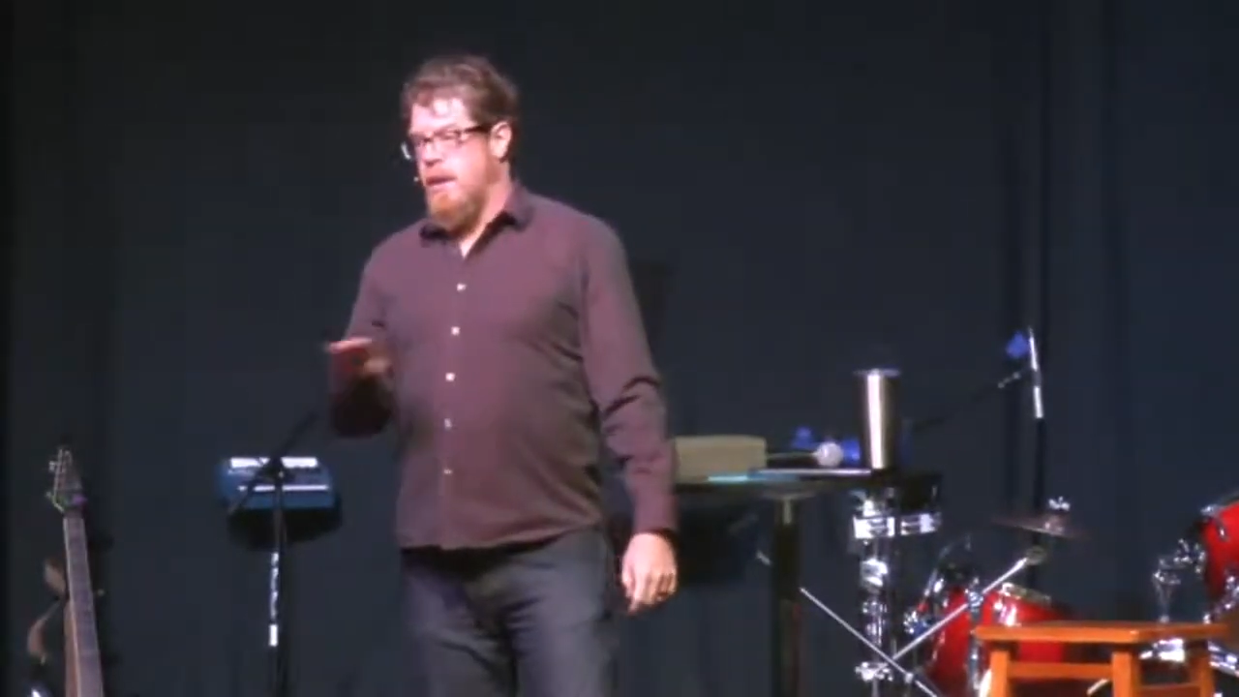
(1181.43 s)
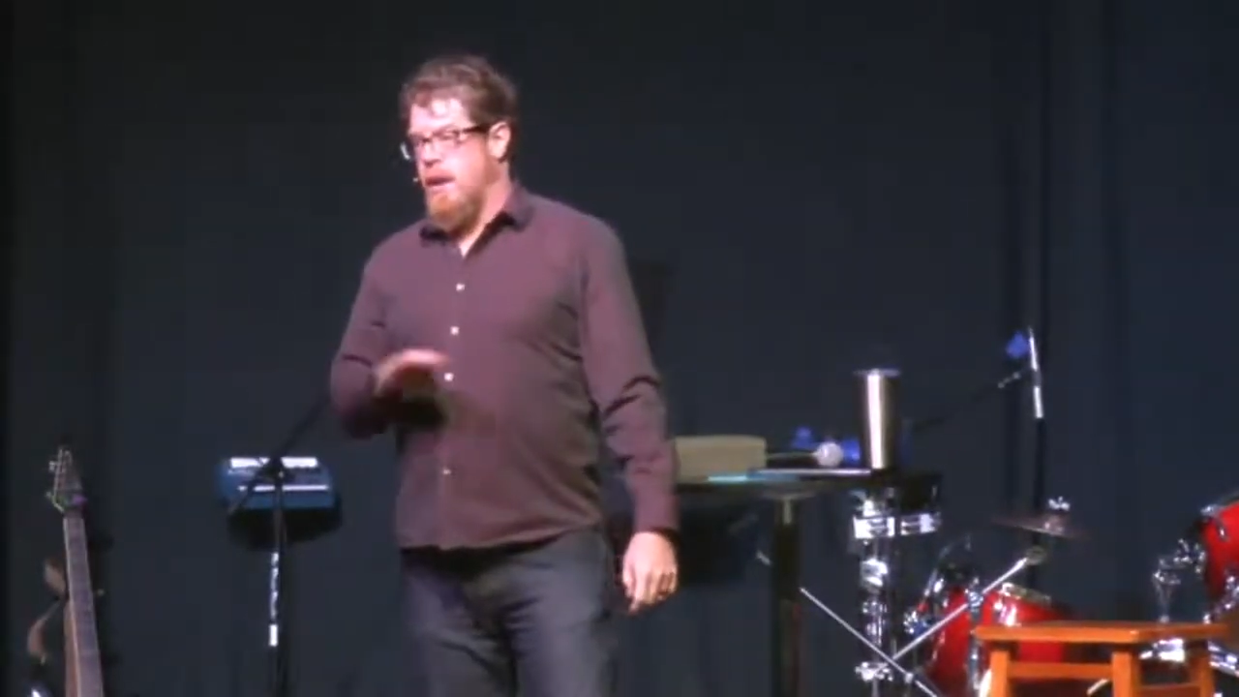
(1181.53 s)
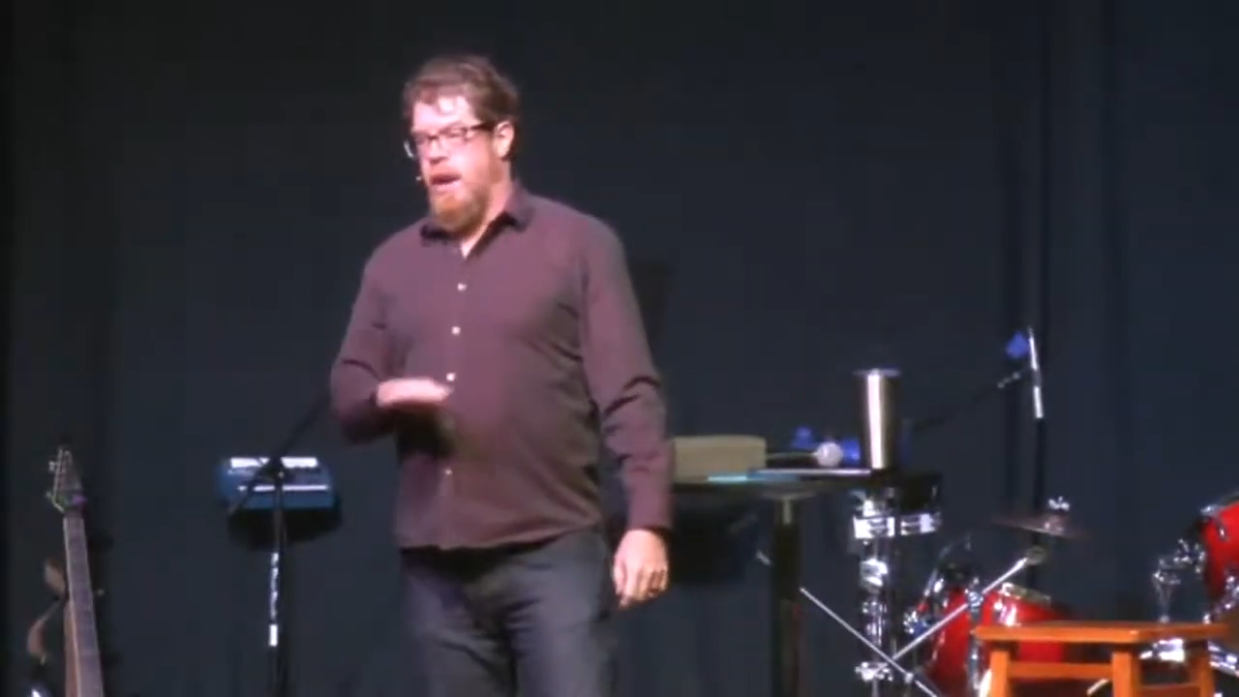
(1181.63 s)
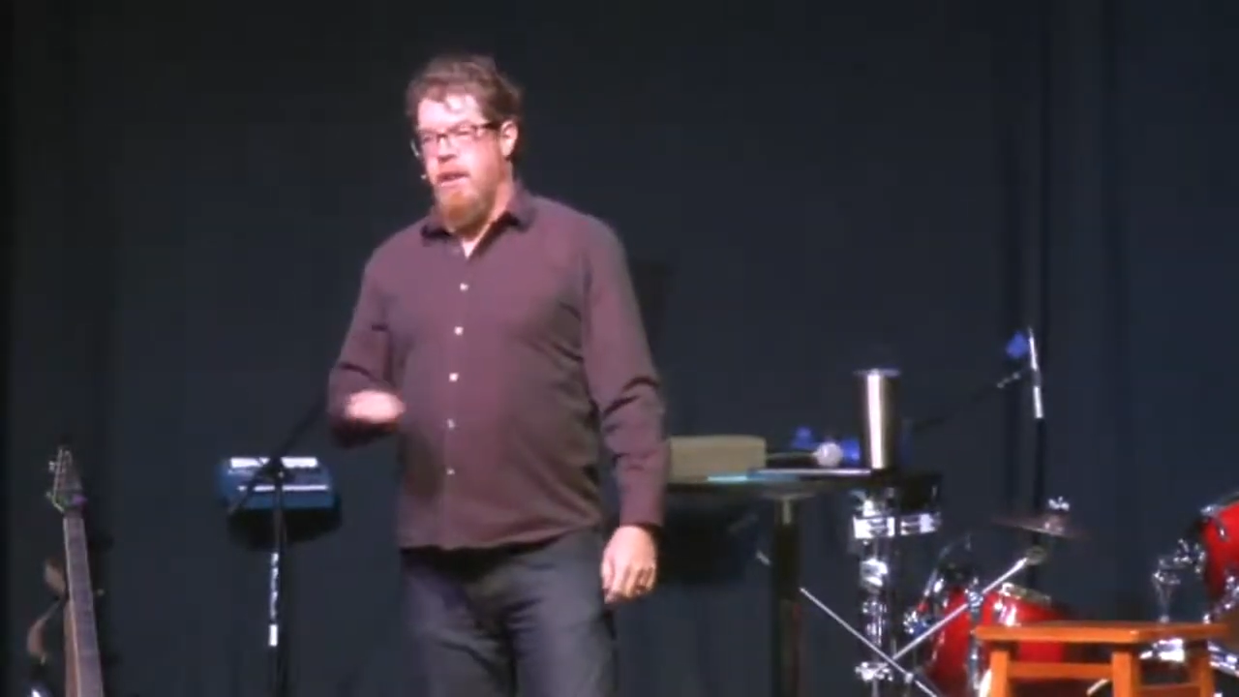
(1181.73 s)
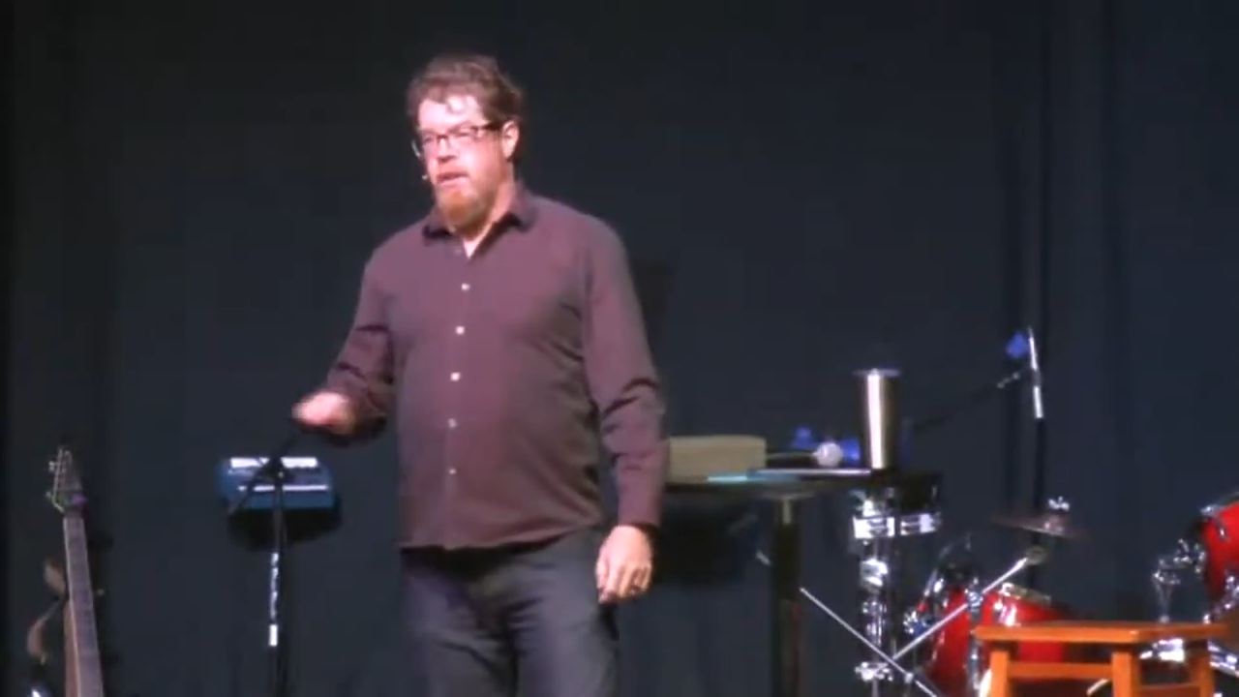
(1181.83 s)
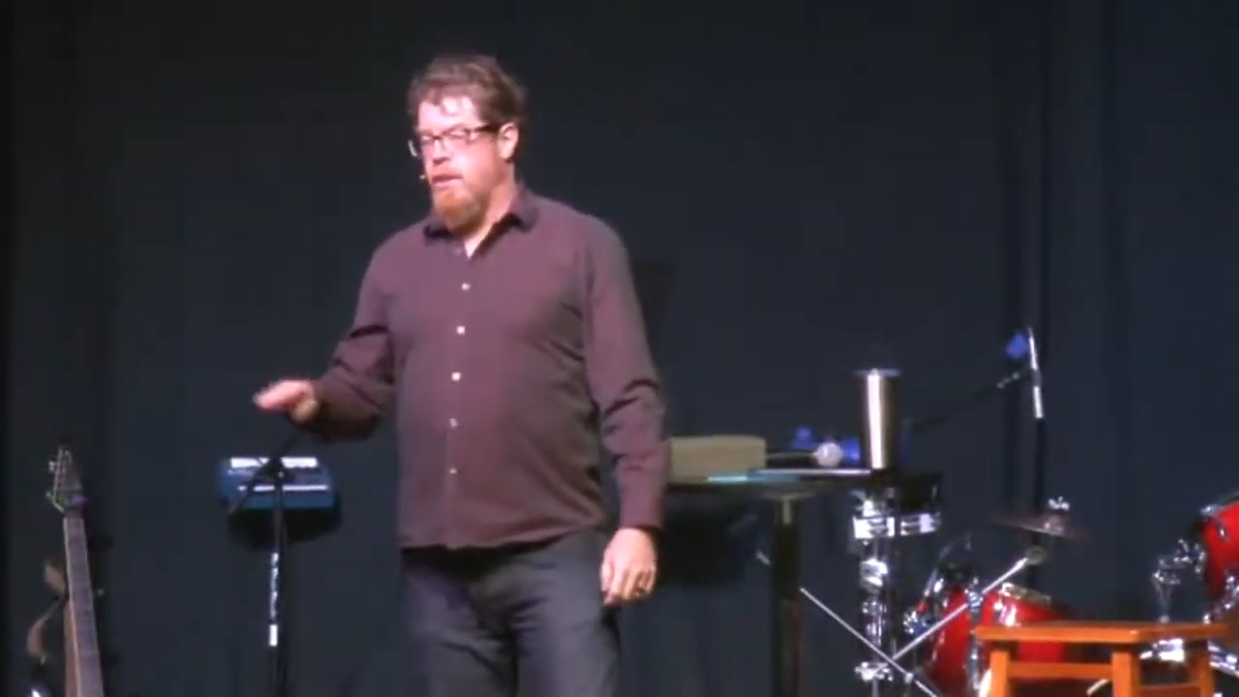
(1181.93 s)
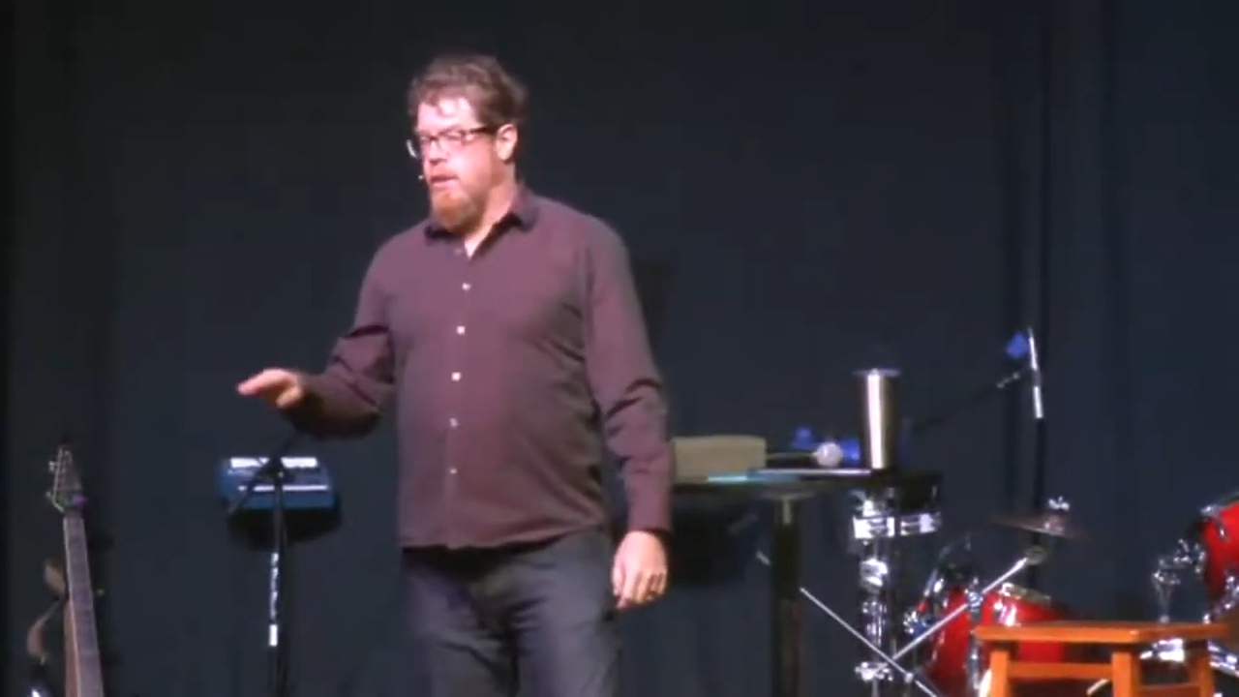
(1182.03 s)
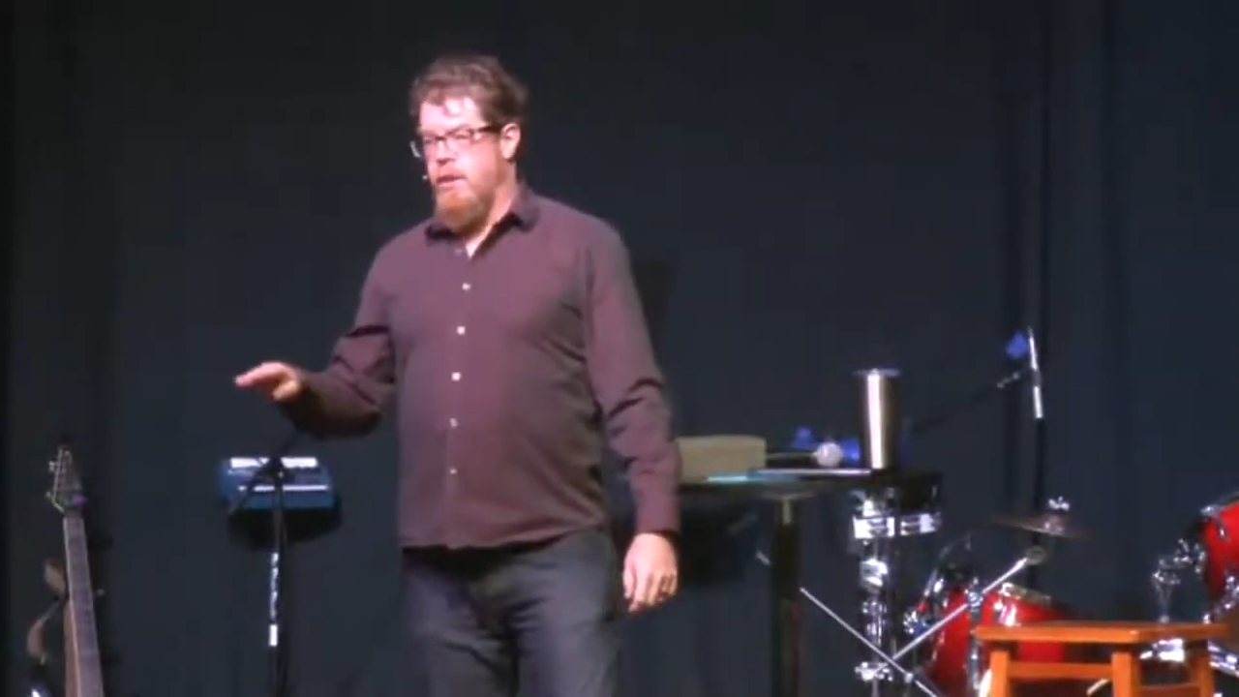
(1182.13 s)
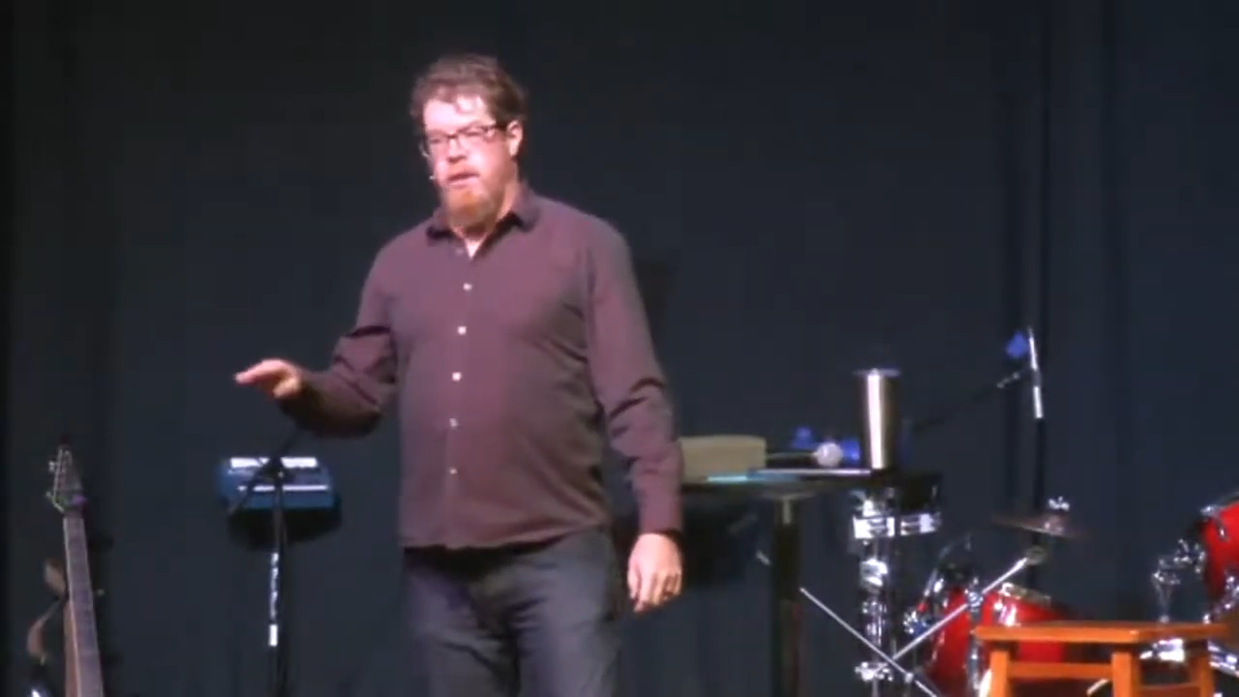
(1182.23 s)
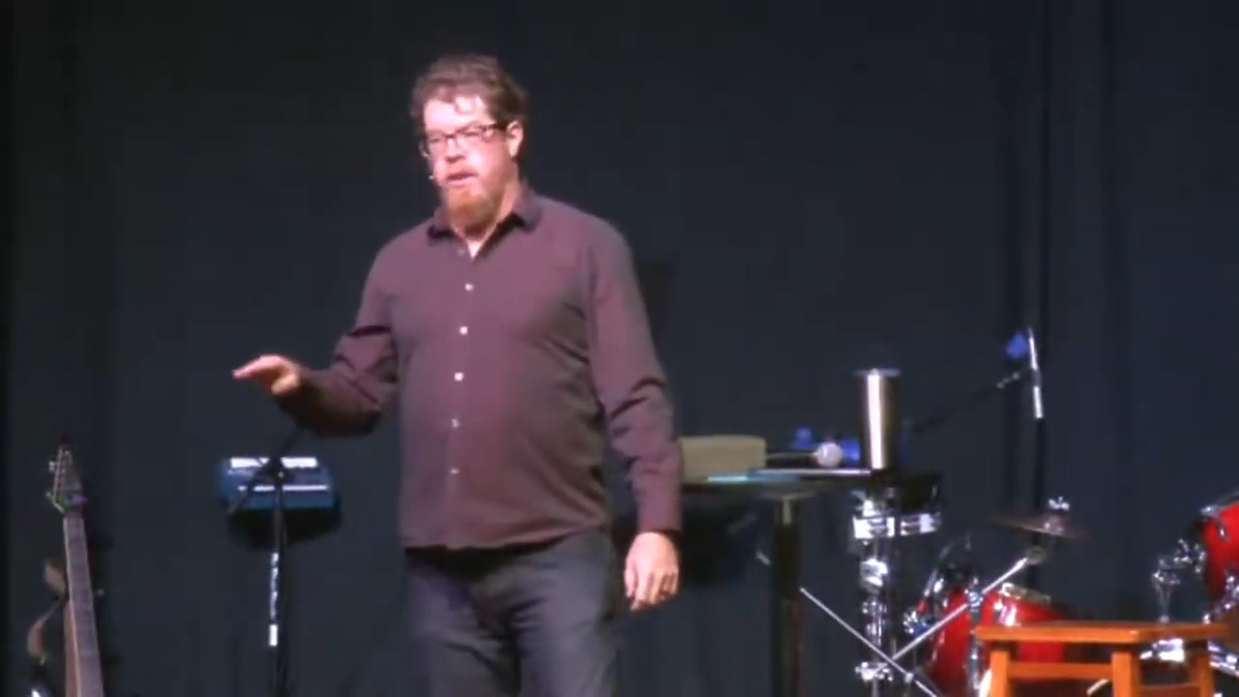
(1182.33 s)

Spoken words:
And the